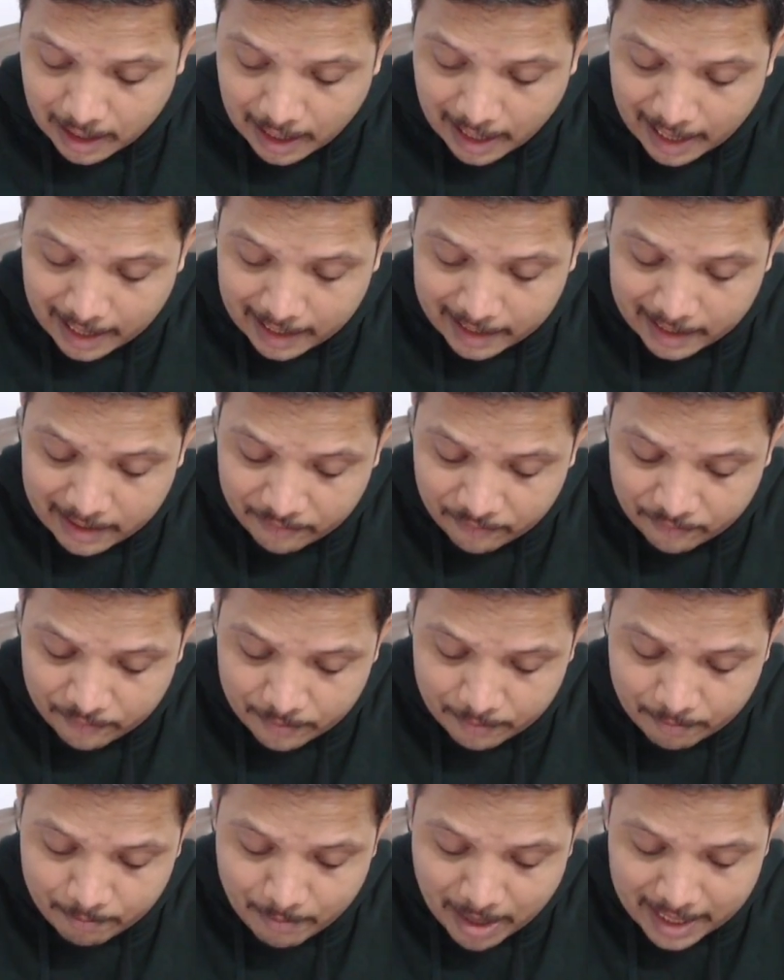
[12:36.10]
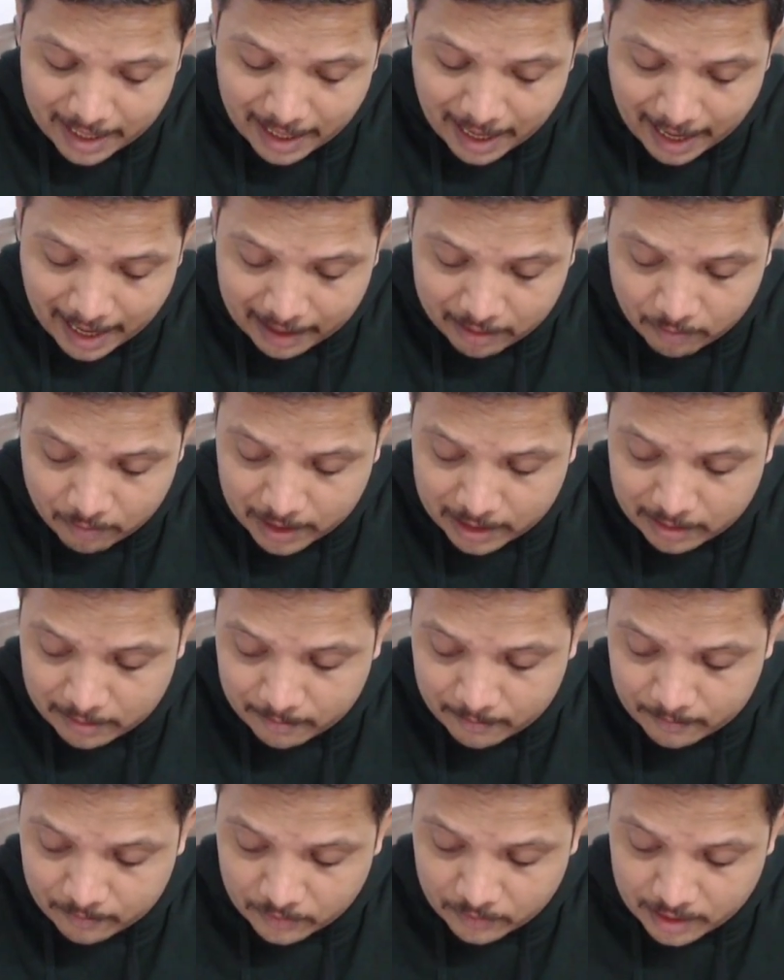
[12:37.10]
RF by
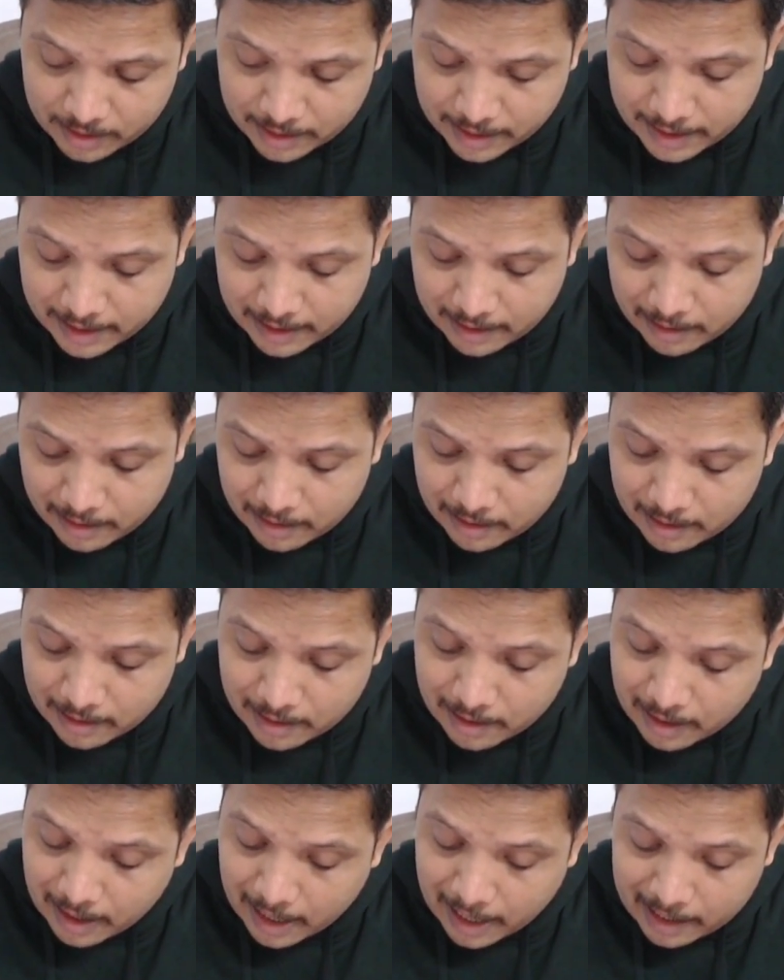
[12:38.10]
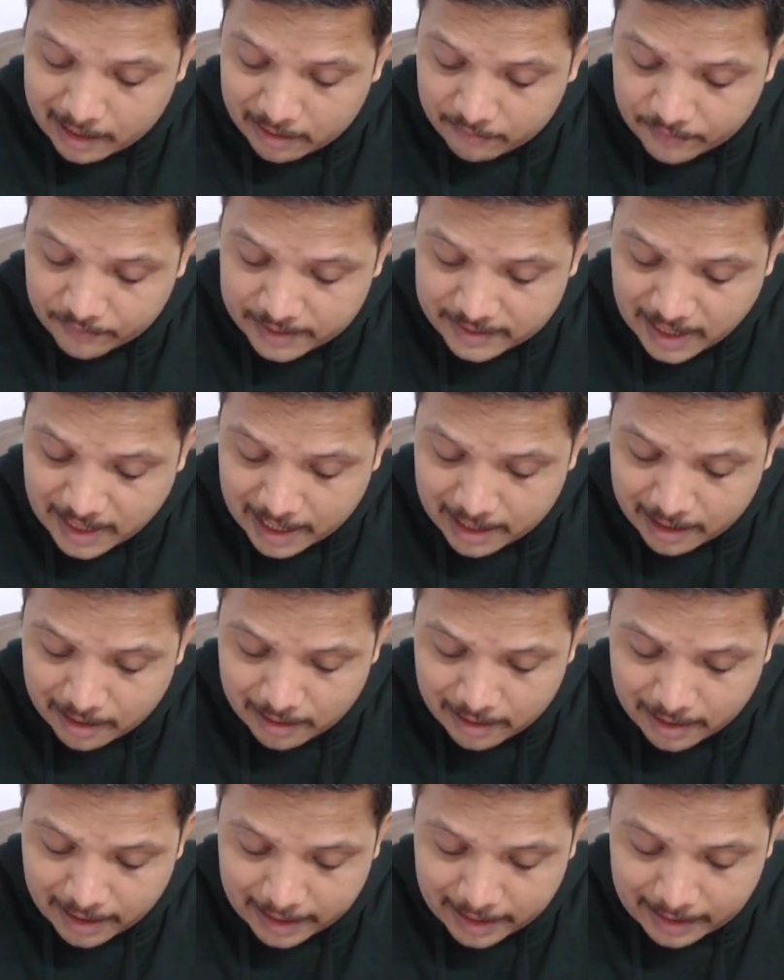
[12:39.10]
R1. Here RF is R
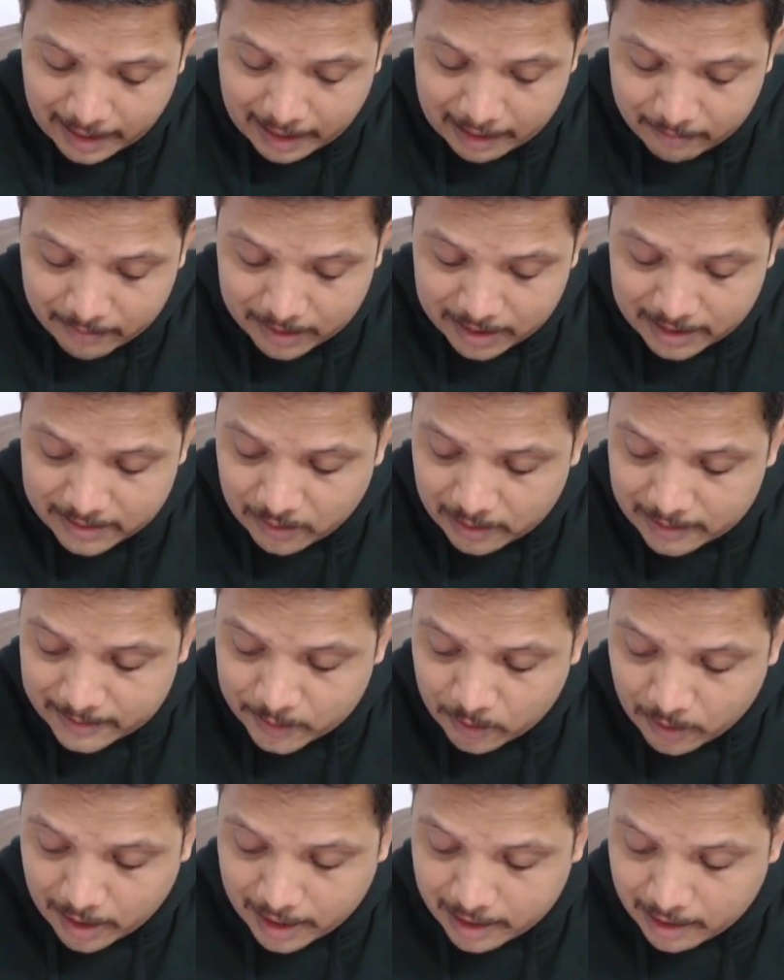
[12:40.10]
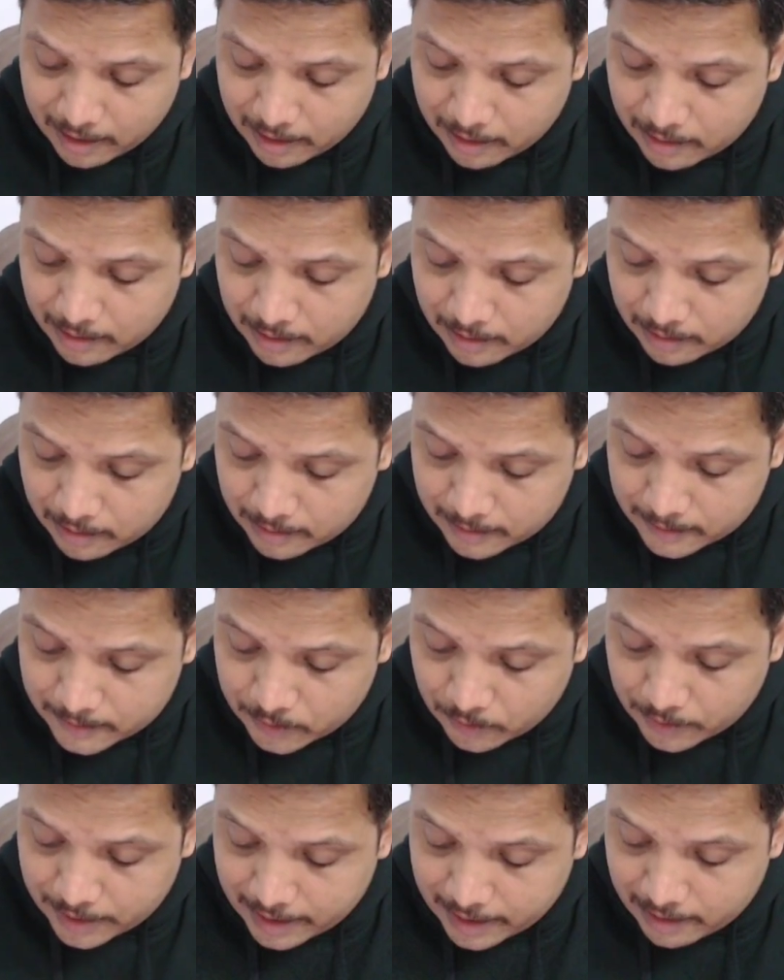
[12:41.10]
and R1 is also R.
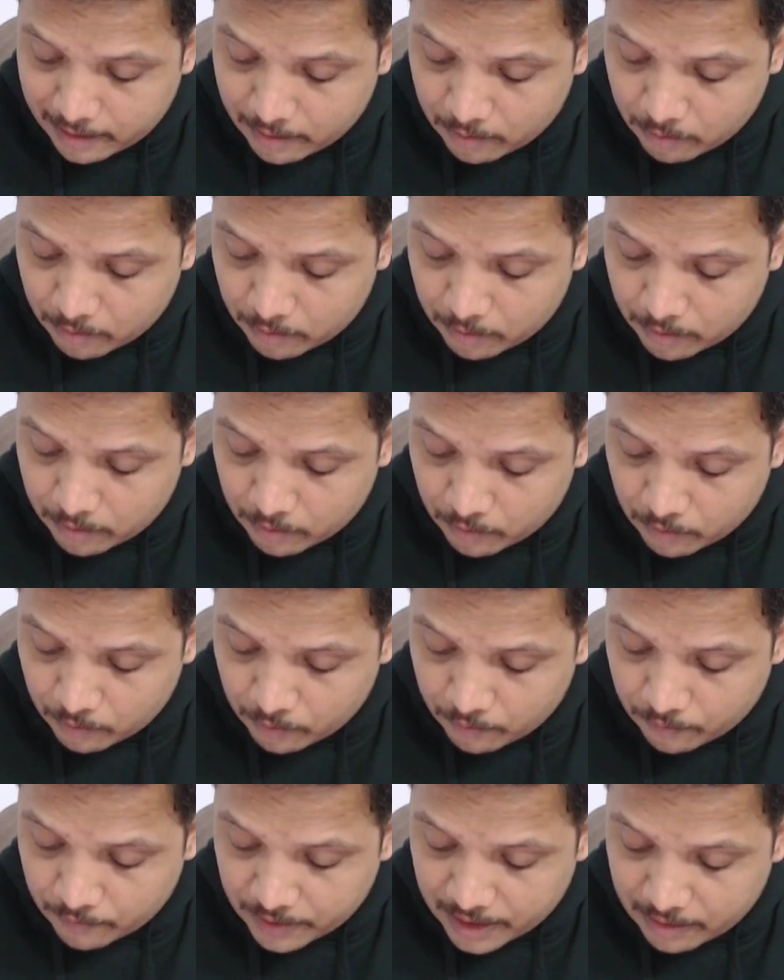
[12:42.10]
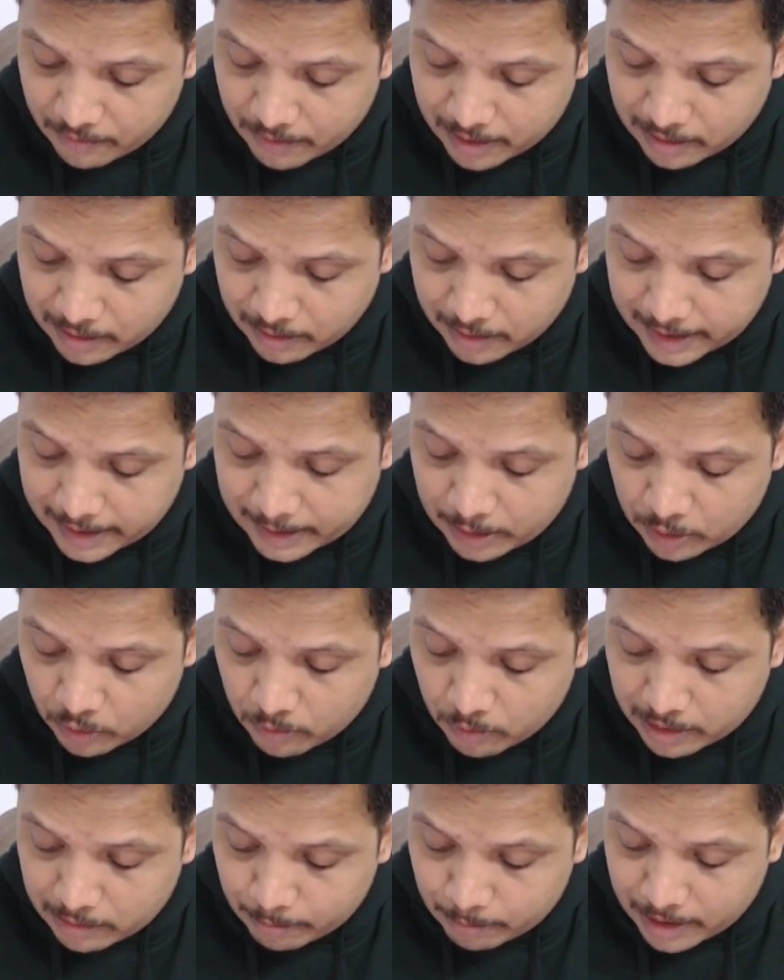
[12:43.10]
So here V1 into
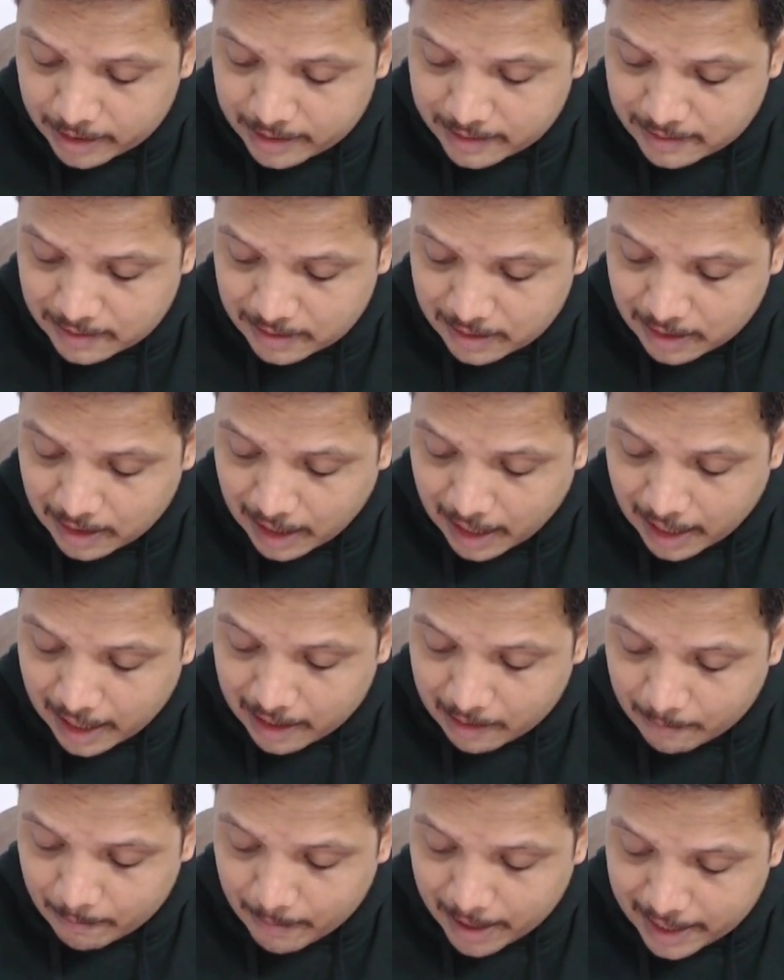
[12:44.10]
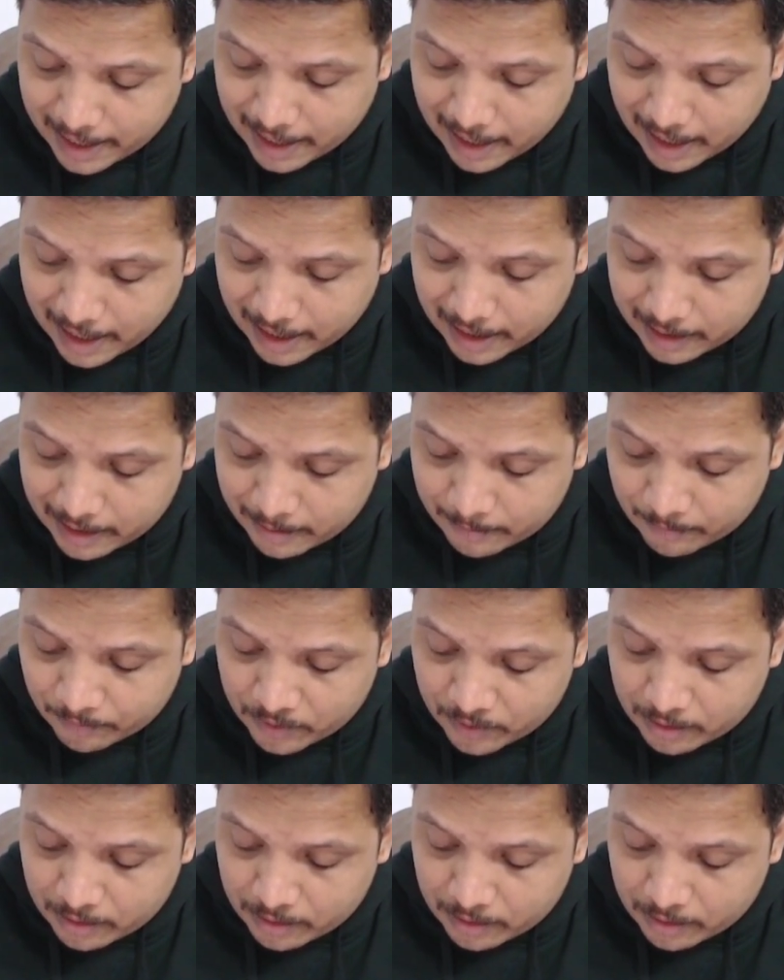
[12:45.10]
1 plus R by R.